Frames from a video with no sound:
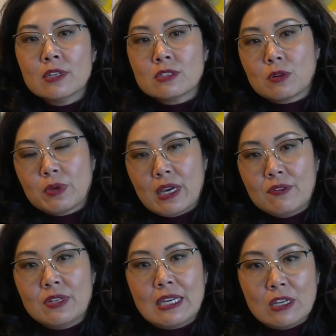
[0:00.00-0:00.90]
So we
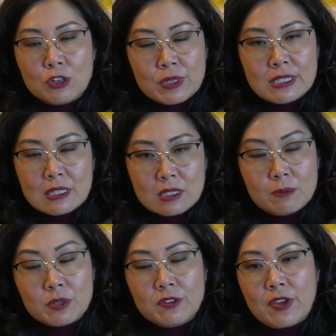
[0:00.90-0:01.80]
have an increasing
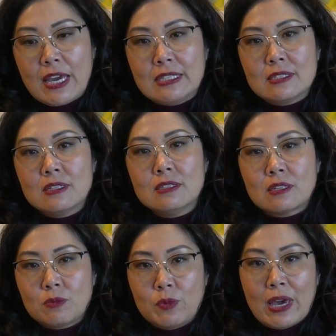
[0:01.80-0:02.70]
number of cases,
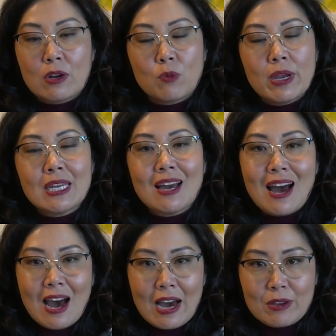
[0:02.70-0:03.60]
and we had already a
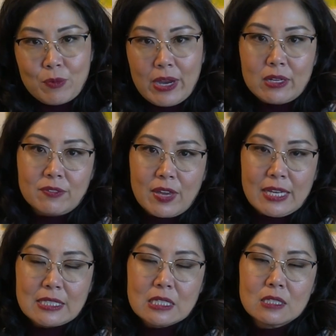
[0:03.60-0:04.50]
high rate of
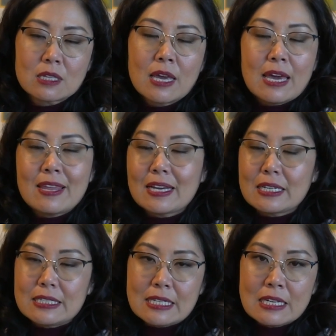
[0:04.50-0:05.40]
cases, and that
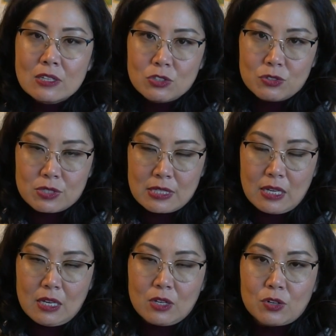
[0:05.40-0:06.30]
continues
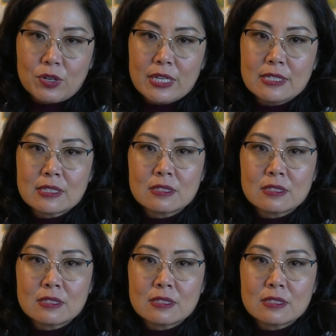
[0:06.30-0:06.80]
to increase.